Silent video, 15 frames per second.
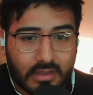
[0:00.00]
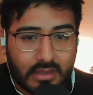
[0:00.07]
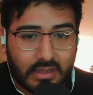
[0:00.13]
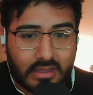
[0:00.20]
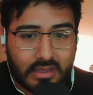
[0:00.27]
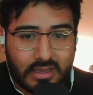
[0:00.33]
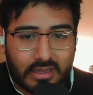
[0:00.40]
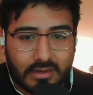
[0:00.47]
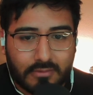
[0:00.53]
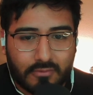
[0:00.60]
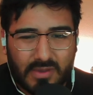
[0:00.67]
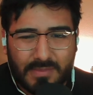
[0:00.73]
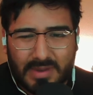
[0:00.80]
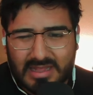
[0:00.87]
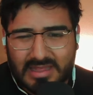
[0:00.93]
And then
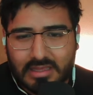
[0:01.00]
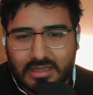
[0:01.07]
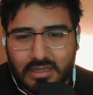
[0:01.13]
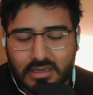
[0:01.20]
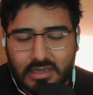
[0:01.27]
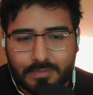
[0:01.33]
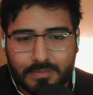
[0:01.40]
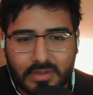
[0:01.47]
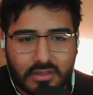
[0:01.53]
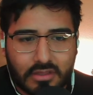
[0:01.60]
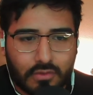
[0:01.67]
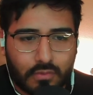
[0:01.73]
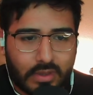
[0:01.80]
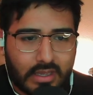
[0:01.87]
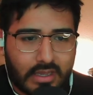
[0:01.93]
we might see a dip into
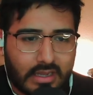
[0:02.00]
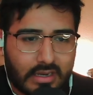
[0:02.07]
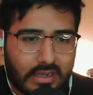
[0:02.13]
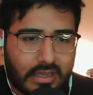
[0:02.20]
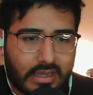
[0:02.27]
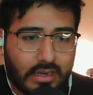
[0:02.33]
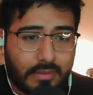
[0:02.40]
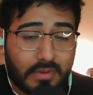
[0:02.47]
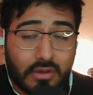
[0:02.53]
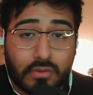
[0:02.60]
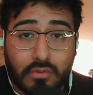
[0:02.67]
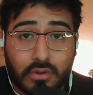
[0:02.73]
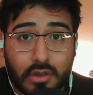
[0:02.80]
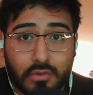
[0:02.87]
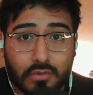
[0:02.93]
the weekend again, but
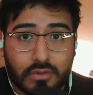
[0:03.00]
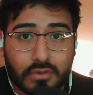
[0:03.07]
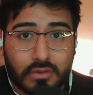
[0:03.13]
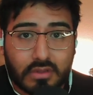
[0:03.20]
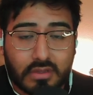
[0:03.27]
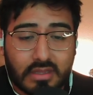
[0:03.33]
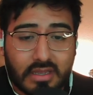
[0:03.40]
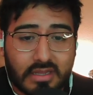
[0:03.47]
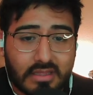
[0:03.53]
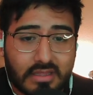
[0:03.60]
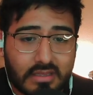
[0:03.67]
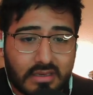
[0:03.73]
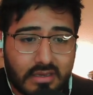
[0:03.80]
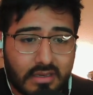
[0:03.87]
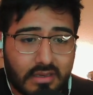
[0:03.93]
who knows?
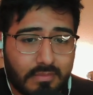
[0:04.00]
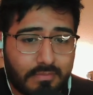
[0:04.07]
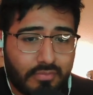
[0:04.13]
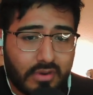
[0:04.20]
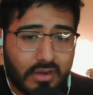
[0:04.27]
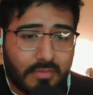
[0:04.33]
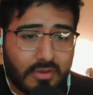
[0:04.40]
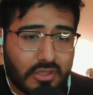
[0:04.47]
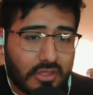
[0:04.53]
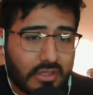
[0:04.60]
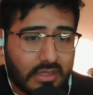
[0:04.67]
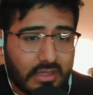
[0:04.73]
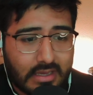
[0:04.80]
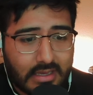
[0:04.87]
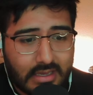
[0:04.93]
That's pretty much